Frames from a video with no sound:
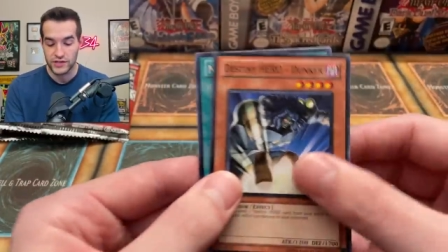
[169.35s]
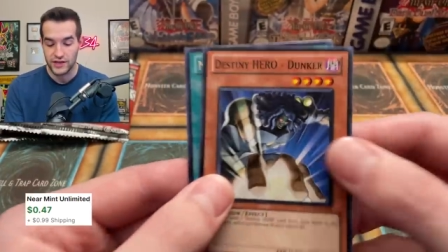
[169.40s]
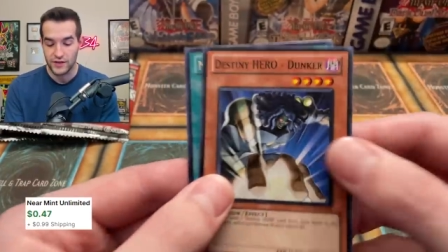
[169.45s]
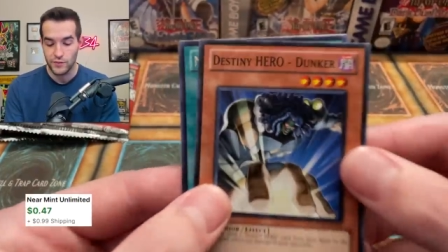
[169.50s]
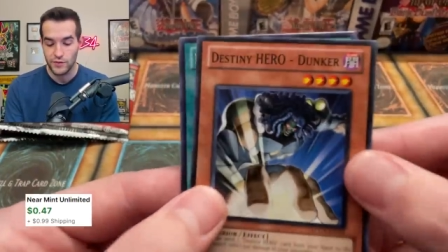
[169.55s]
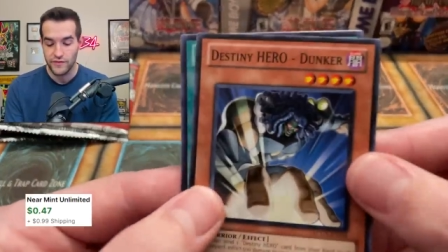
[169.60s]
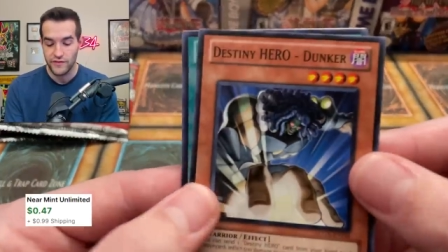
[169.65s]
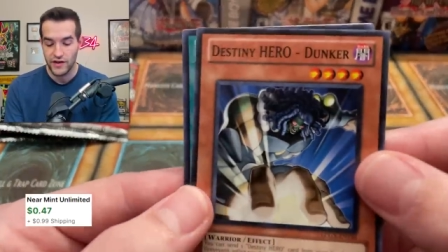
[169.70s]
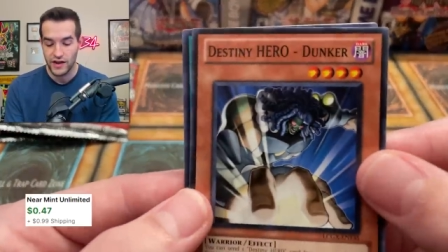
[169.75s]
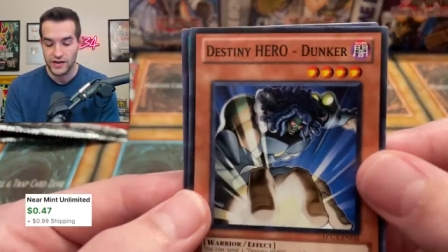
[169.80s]
And
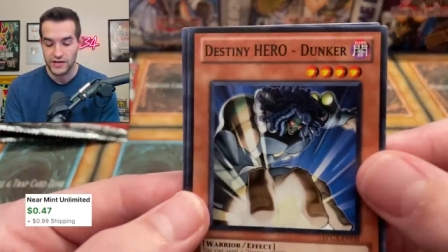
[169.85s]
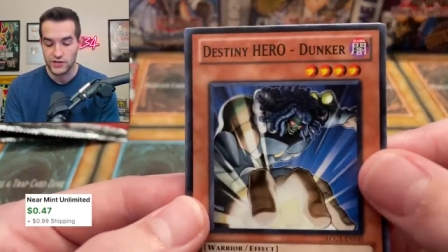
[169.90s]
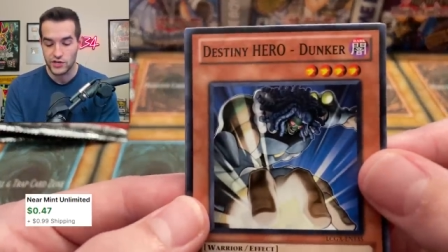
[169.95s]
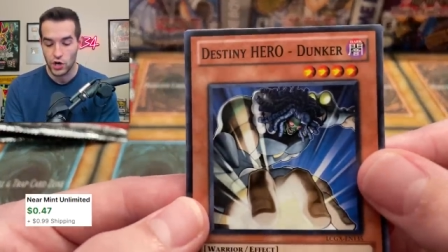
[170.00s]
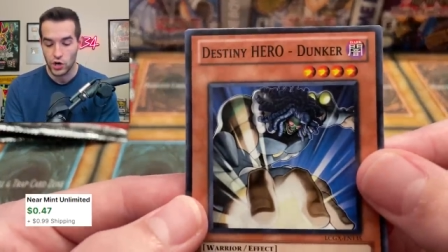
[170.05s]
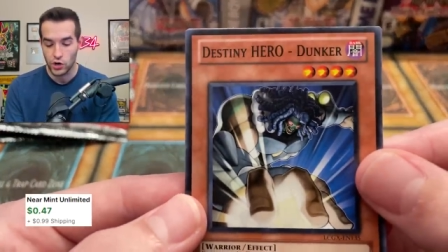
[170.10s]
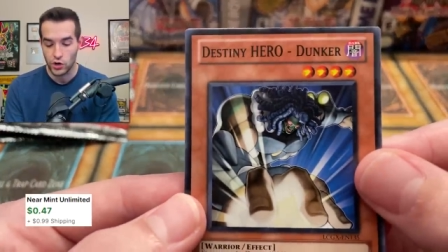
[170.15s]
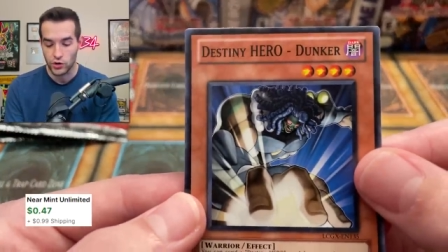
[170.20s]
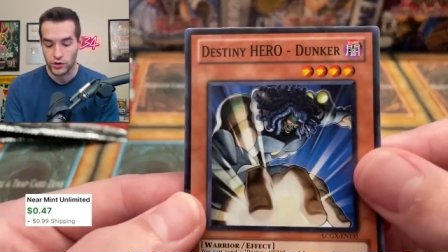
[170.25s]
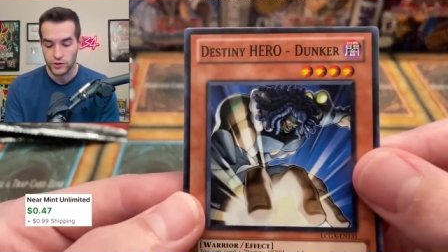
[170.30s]
then we've got a
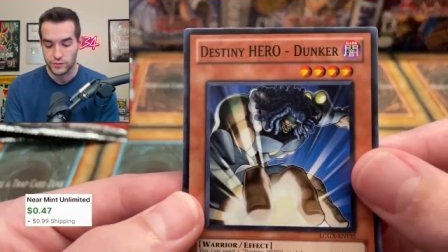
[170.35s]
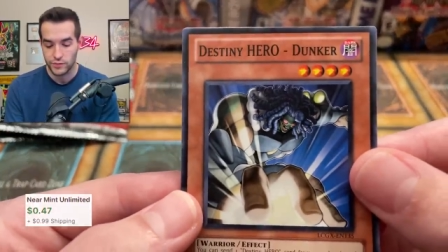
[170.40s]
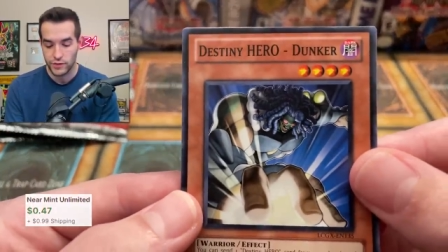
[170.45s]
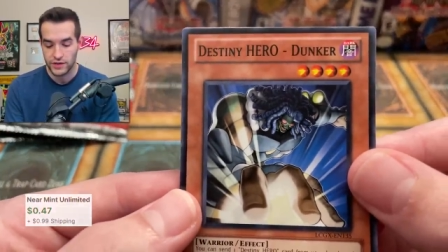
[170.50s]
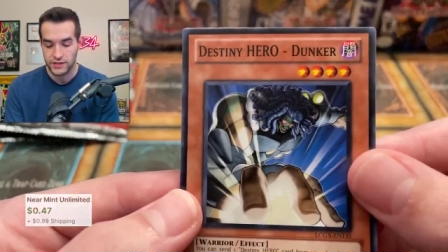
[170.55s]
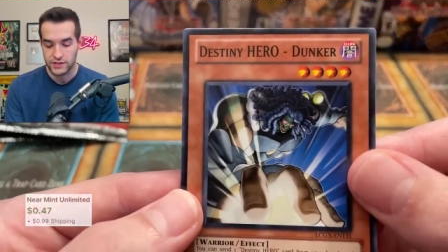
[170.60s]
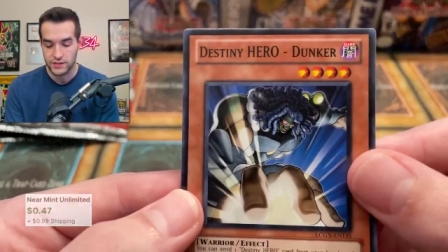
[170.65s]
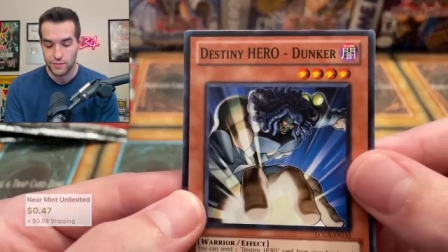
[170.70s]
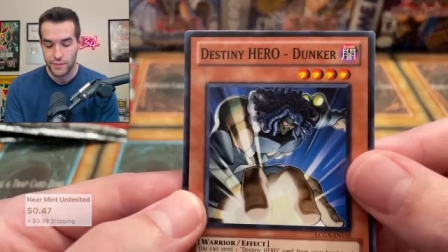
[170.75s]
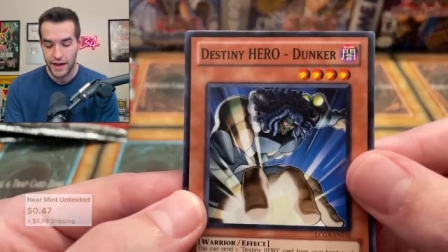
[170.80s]
dunker. He's
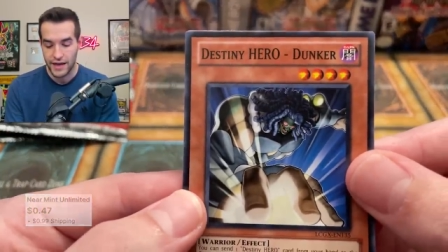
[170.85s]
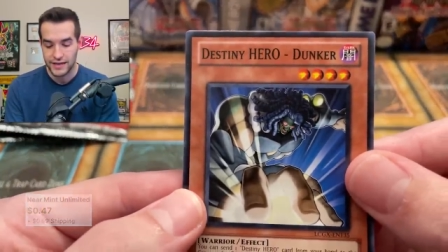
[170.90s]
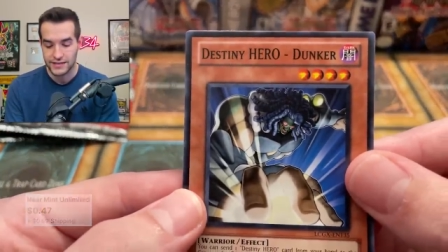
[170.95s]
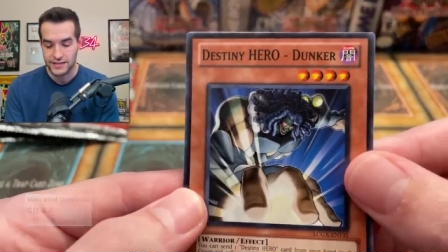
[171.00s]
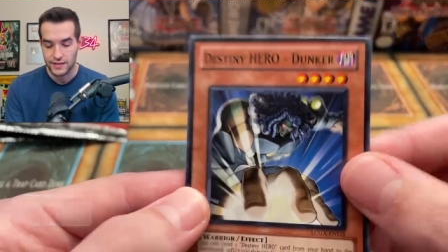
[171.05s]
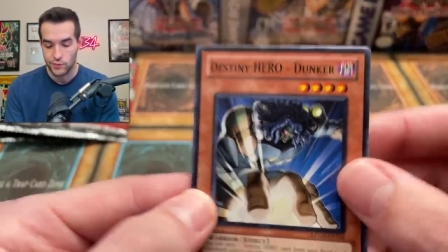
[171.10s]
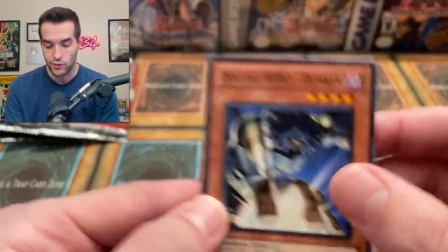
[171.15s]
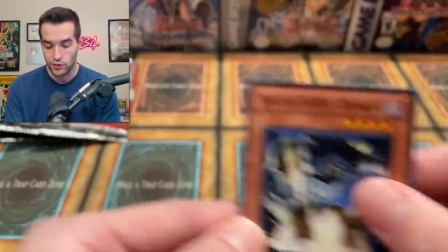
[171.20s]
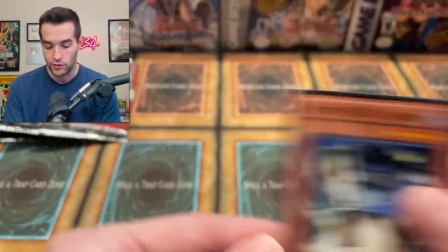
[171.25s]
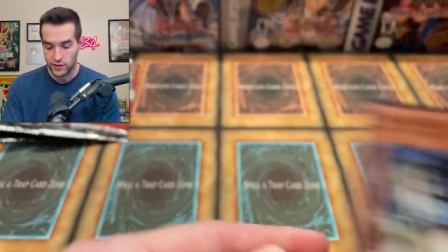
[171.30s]
playing some
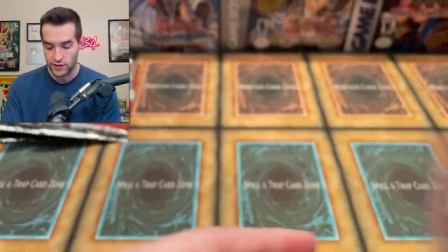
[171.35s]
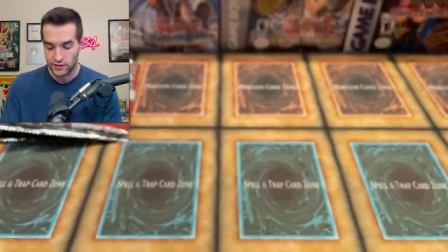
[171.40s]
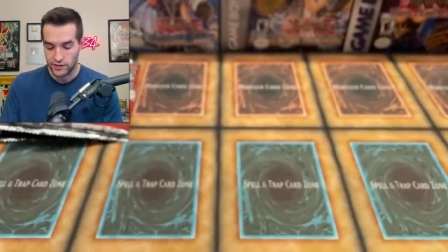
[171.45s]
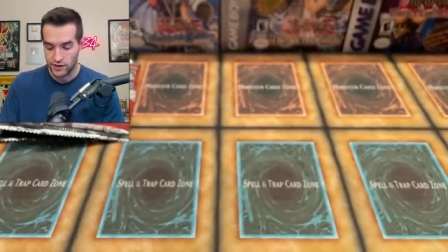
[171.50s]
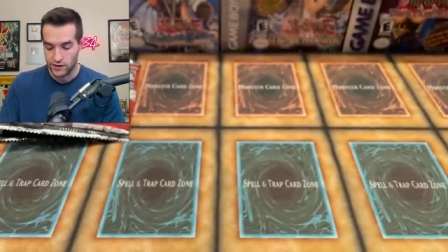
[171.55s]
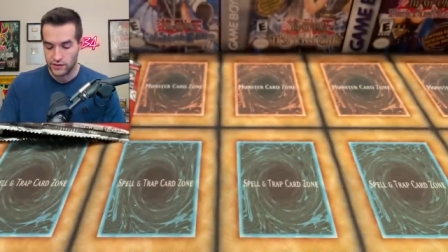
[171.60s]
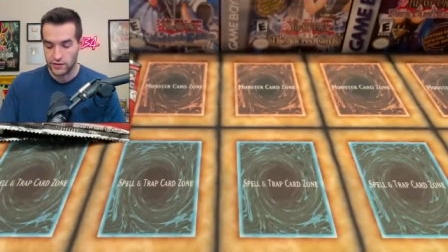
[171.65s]
basketball right there.